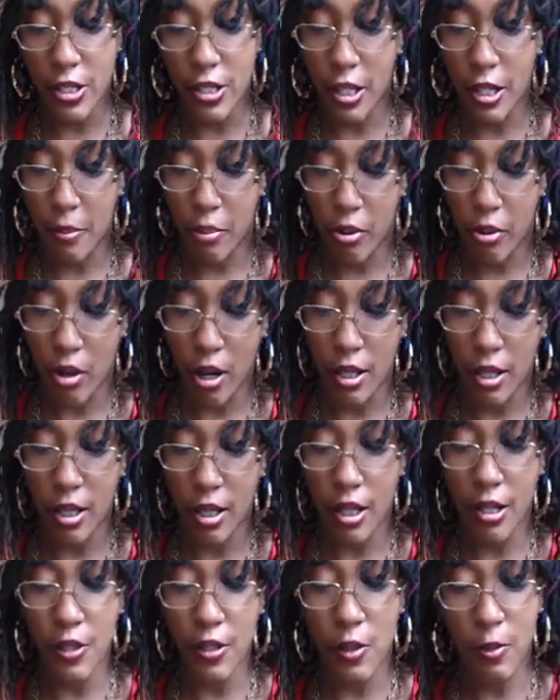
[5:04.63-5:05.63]
like
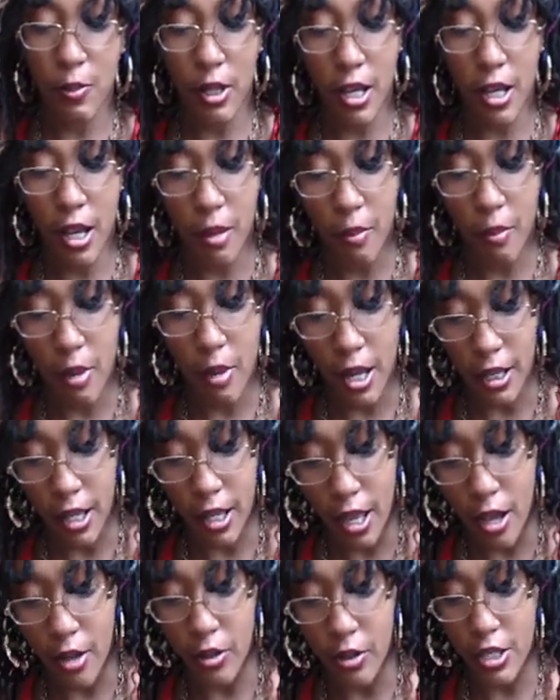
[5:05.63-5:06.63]
prions behind mad
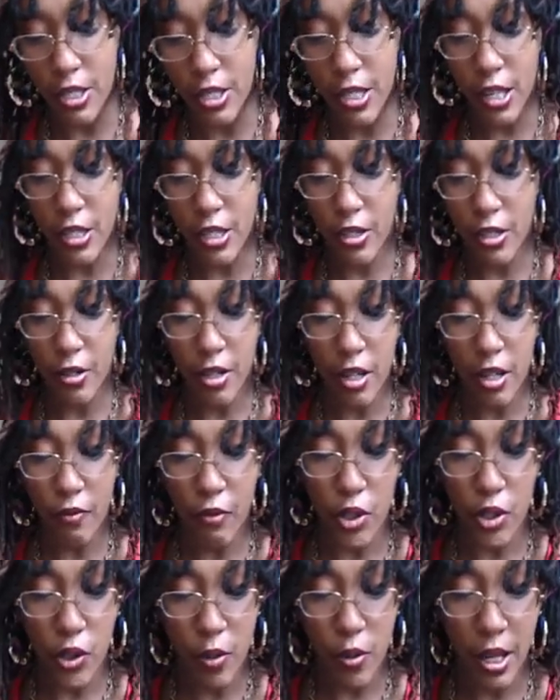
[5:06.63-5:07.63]
cow disease are
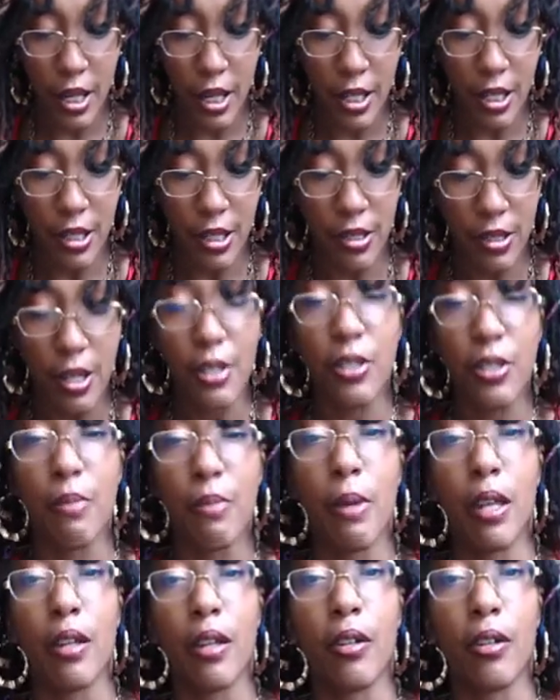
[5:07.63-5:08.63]
infiltrating and
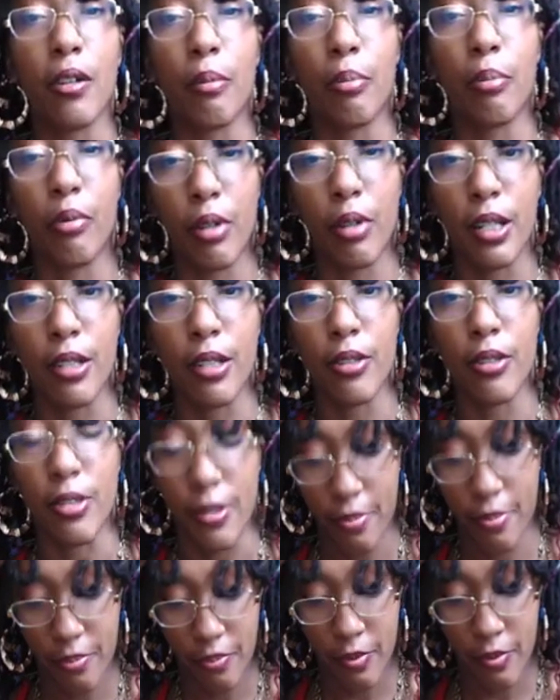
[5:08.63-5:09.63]
decimating our
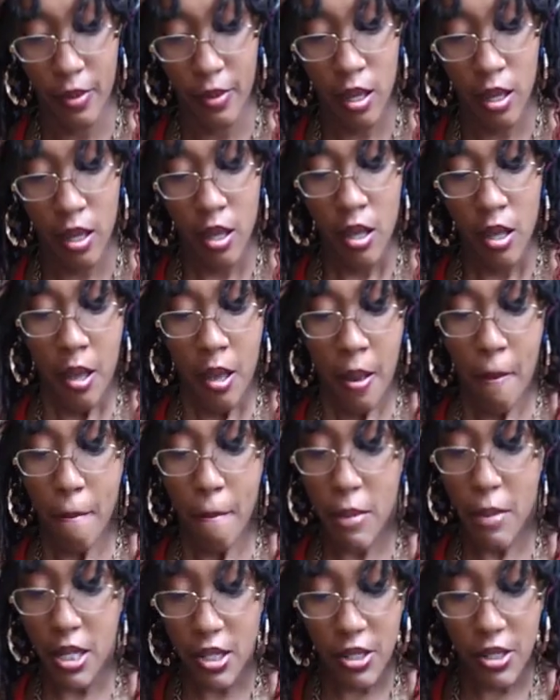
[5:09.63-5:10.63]
brains.
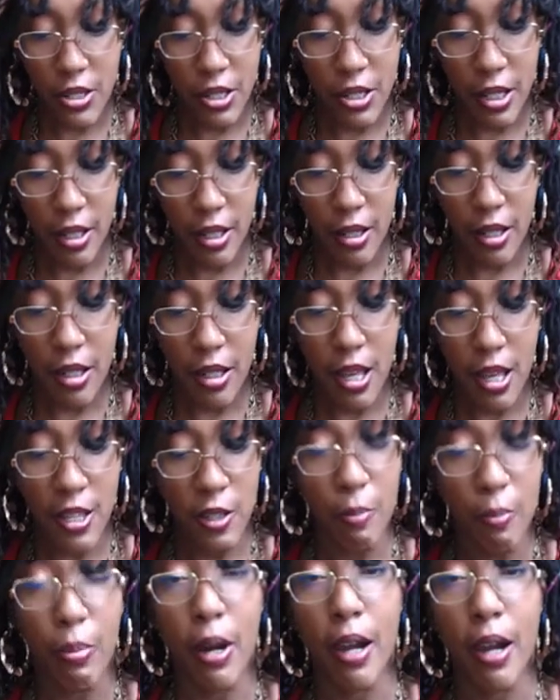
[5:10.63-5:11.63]
Menacing
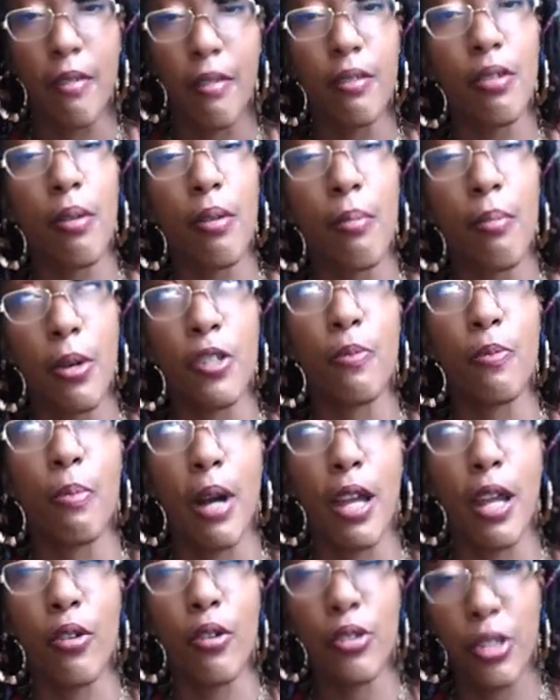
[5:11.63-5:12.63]
as, bio, as
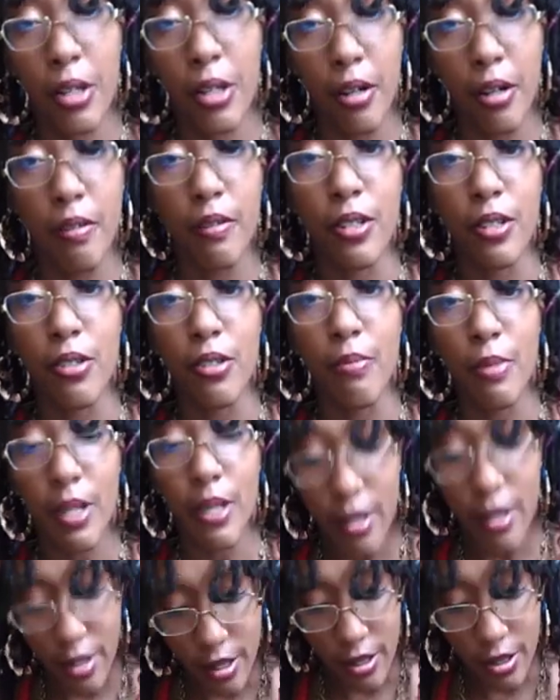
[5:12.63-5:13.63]
bioterrorism
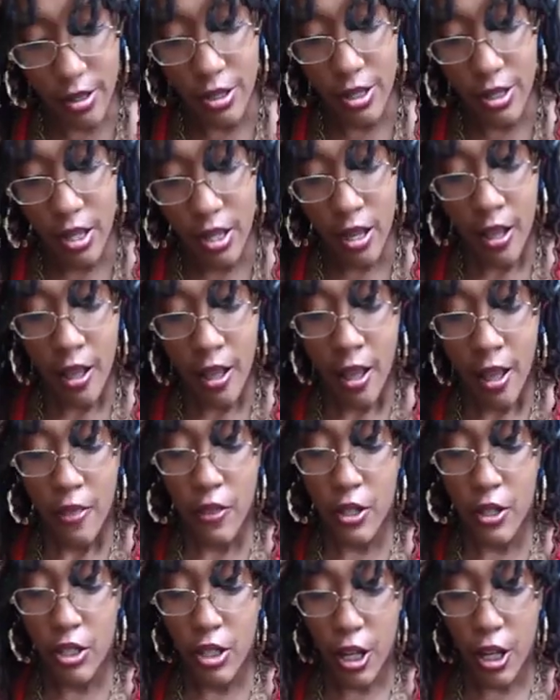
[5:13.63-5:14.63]
is,
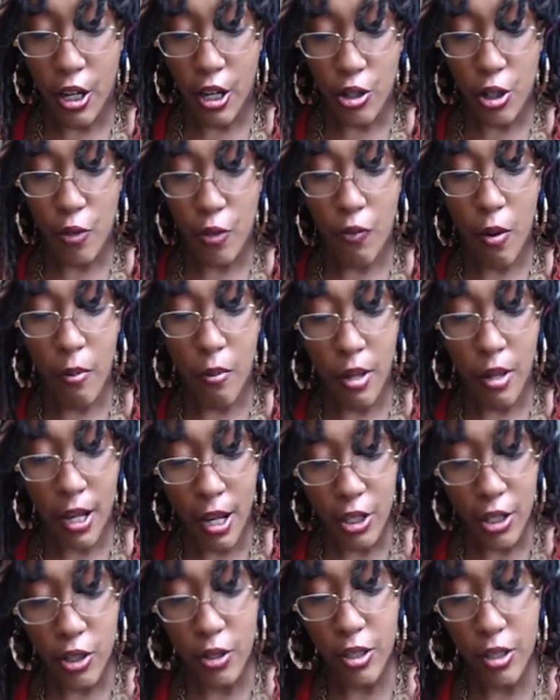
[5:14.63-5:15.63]
the danger from
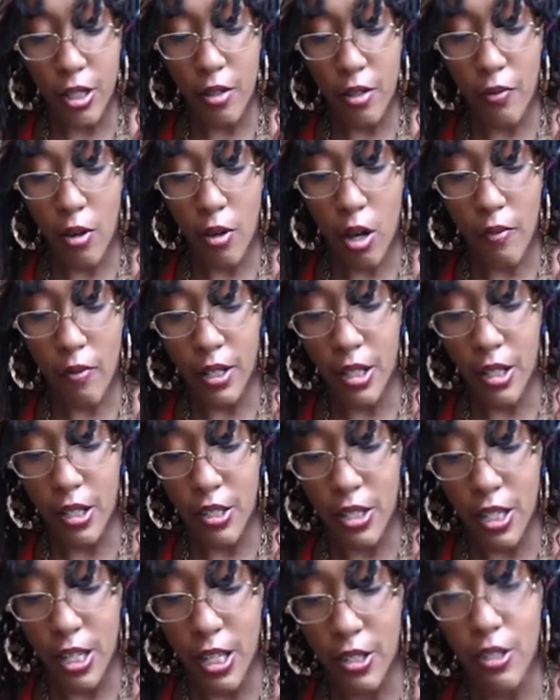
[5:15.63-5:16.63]
naturally evolving
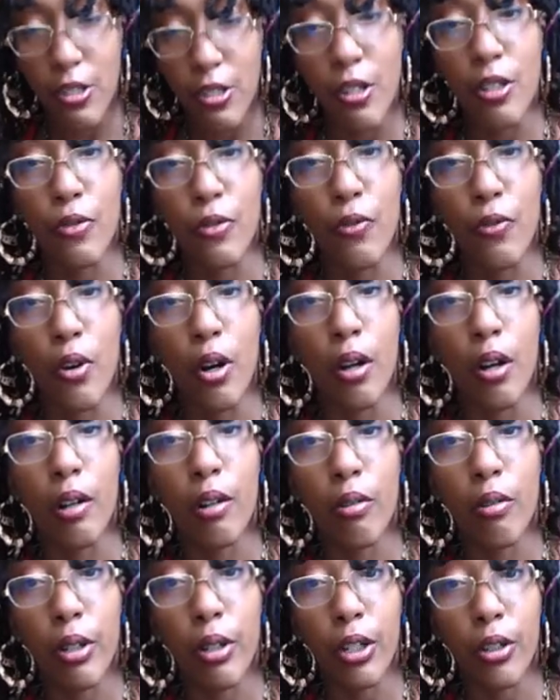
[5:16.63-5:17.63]
diseases is far
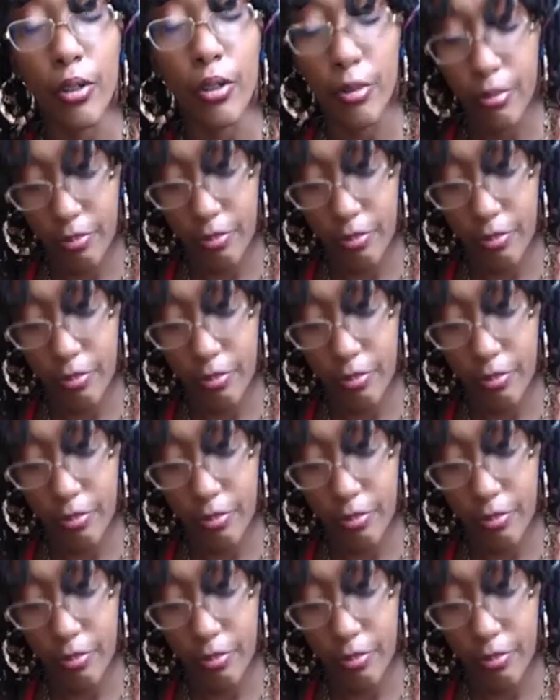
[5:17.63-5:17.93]
greater.